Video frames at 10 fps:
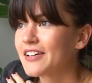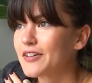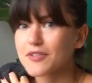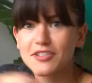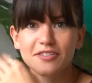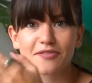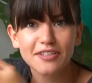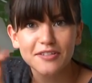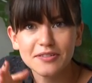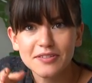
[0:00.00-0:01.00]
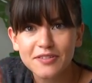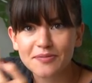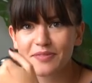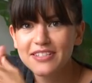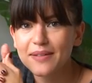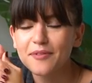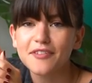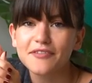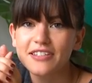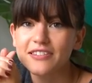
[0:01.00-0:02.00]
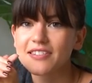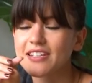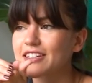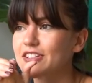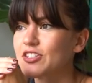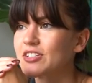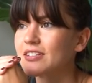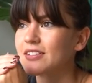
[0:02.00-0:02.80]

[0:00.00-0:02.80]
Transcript: it was just really cool to meet some of your faces in